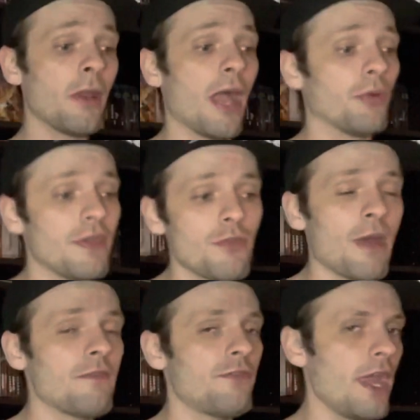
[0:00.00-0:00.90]
I will give you
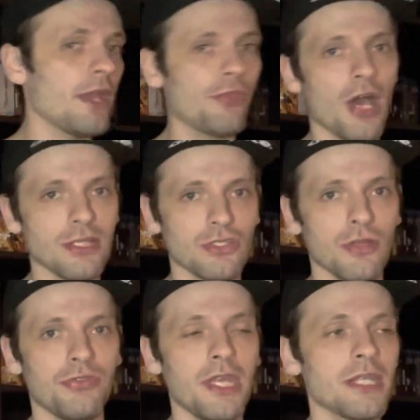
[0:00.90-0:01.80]
my vague thoughts
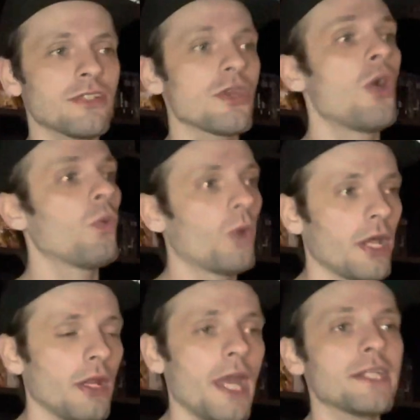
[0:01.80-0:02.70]
on things, what
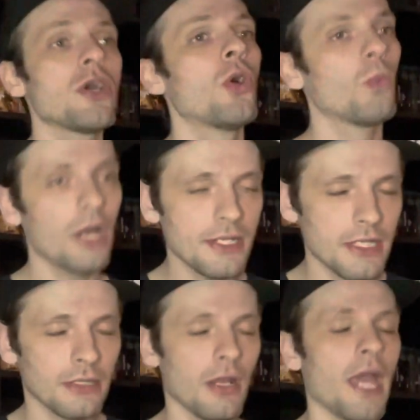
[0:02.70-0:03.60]
I liked, what I
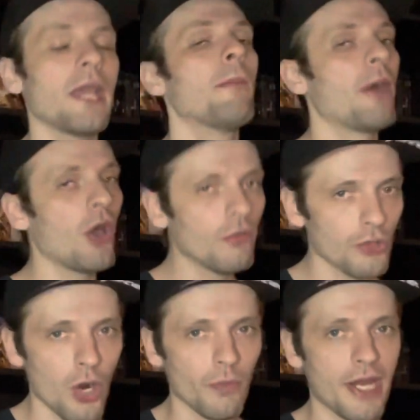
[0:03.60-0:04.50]
didn't like, my
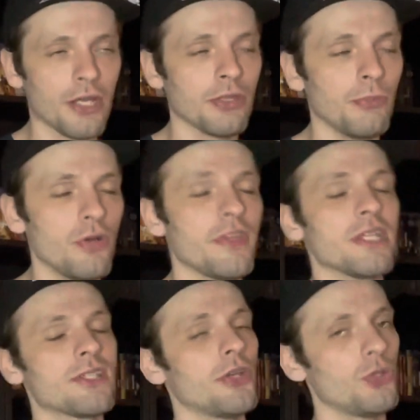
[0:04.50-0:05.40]
overall rating on the movie,
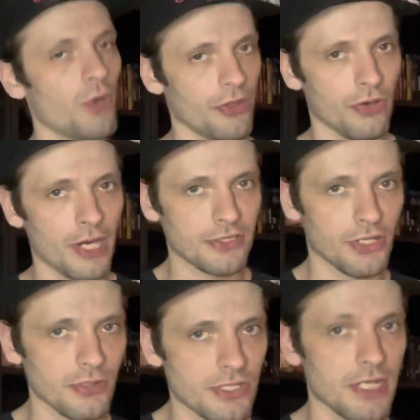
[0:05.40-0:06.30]
and tell you whether or to
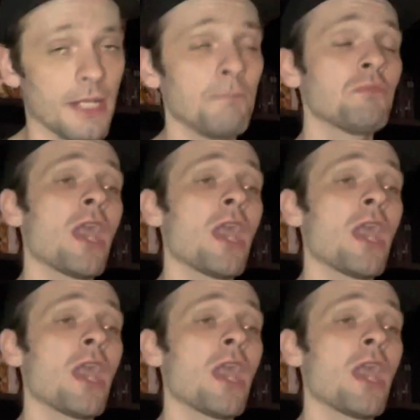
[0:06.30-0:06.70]
go see it.